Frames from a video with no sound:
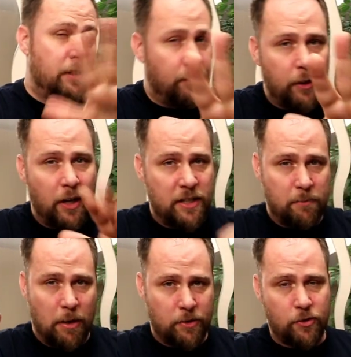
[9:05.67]
different kinds
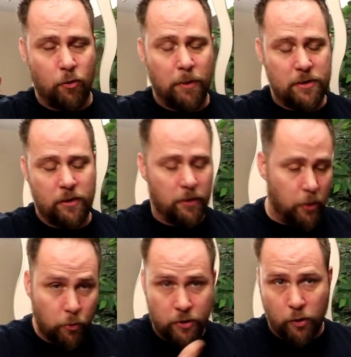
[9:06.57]
of mounts. So basically
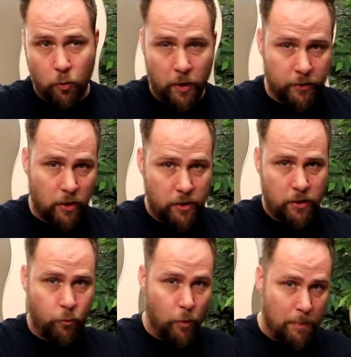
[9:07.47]
go to the Quad Lock
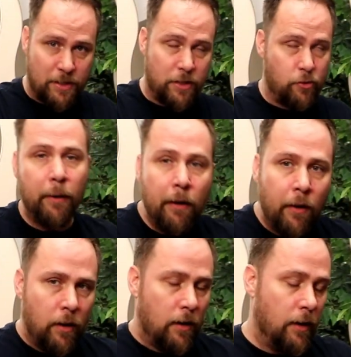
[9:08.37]
website,
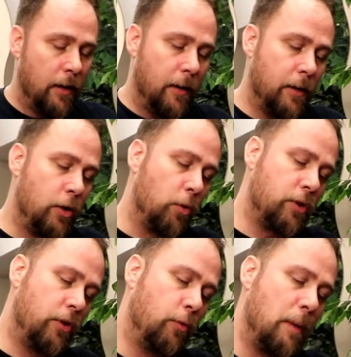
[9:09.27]
go
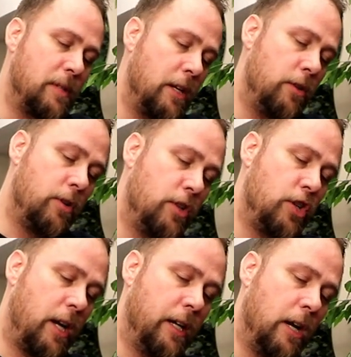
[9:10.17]
to their website, you
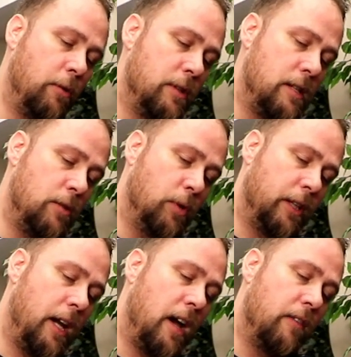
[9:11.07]
check it out and see what
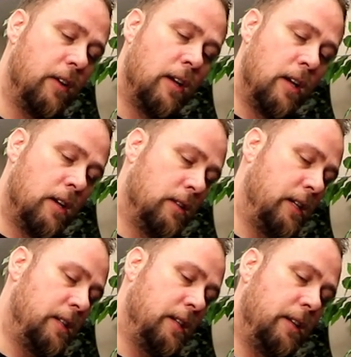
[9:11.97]
they have.
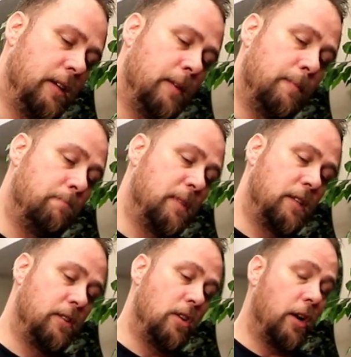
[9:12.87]
Like I said,
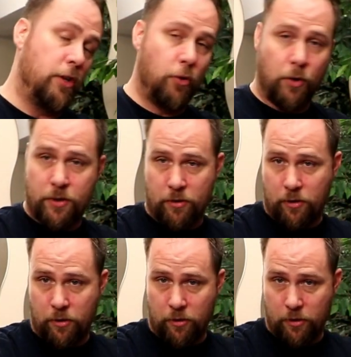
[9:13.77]
this is not endorsed
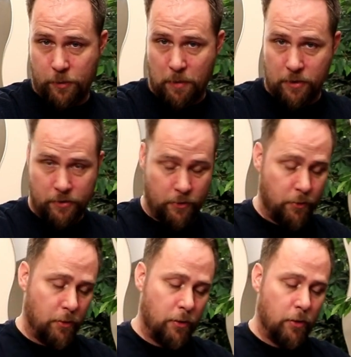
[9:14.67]
or sponsored
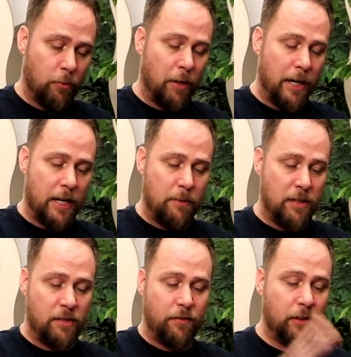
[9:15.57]
or by any
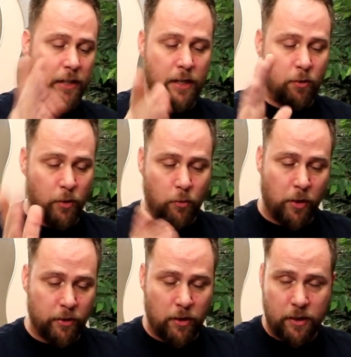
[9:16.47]
means affiliated with
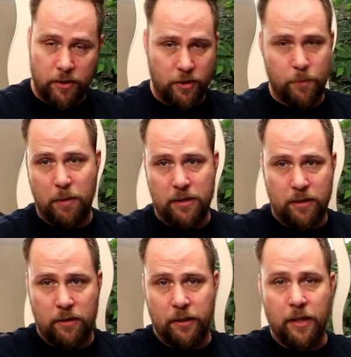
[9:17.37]
Quad Lock. It's just
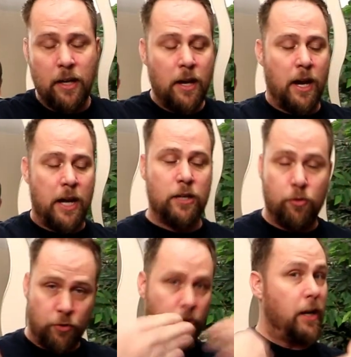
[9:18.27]
basically a
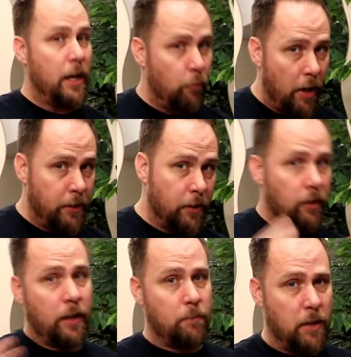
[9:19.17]
user, a
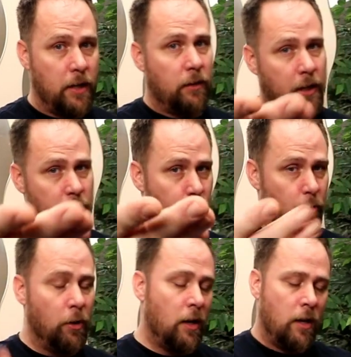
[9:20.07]
writer like me, like
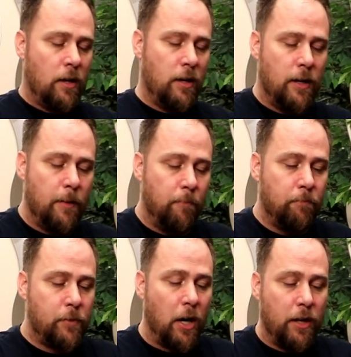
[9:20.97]
you,
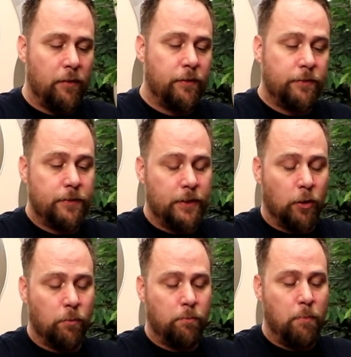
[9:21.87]
kind of,
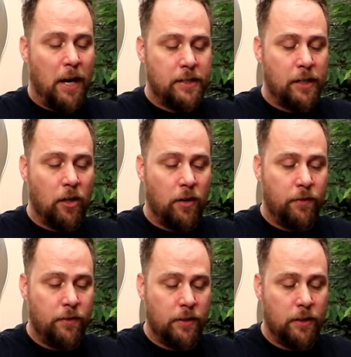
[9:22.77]
passing
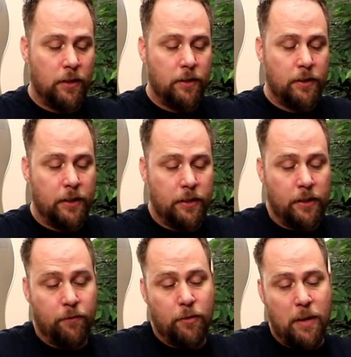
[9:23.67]
off
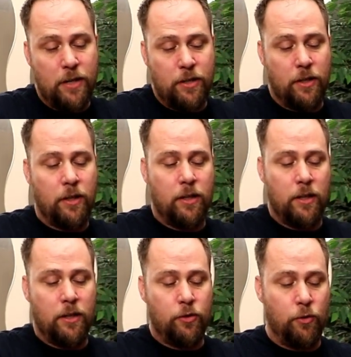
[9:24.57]
the information
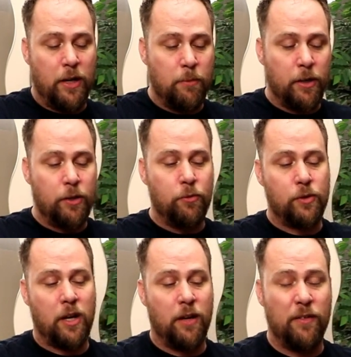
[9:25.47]
to anybody
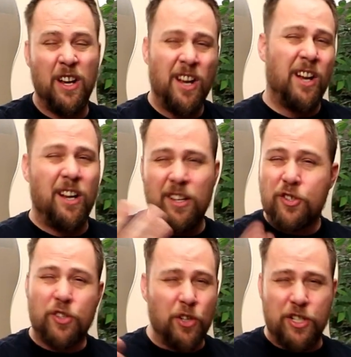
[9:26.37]
who's kind of
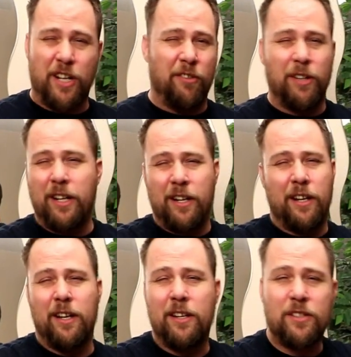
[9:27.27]
searching, right?
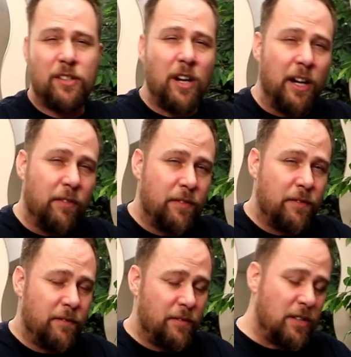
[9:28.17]
And is kind
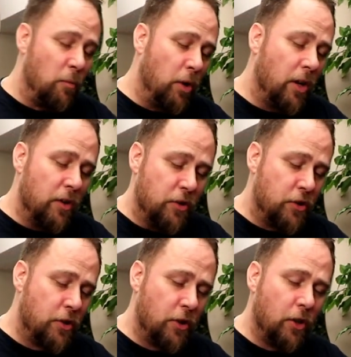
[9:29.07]
of somewhat
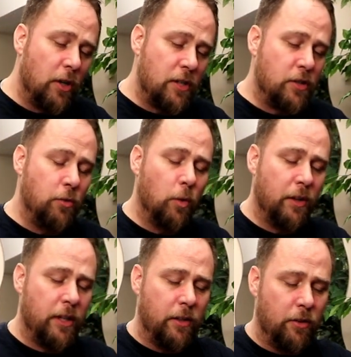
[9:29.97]
unsure as to
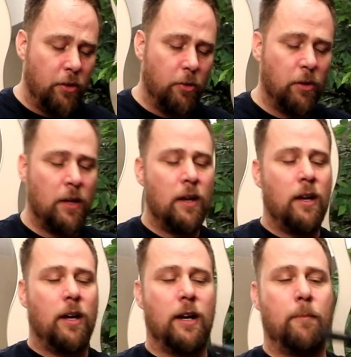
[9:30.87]
what they can do.
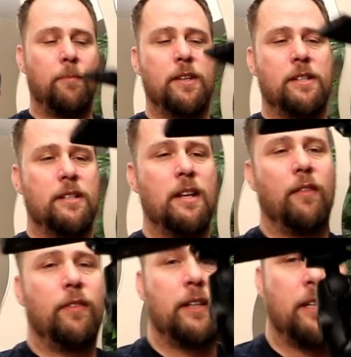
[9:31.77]
This is
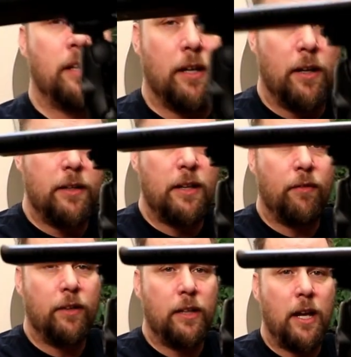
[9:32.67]
definitely
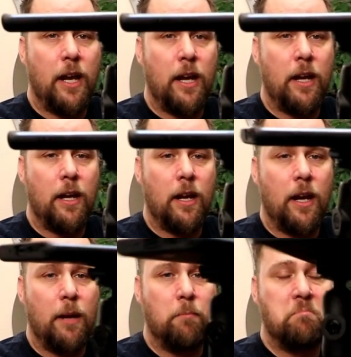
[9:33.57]

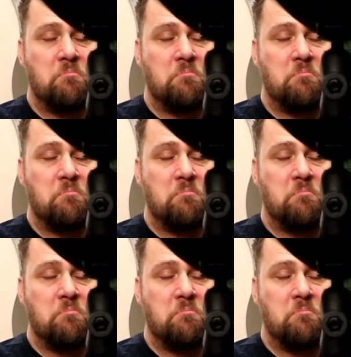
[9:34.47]
a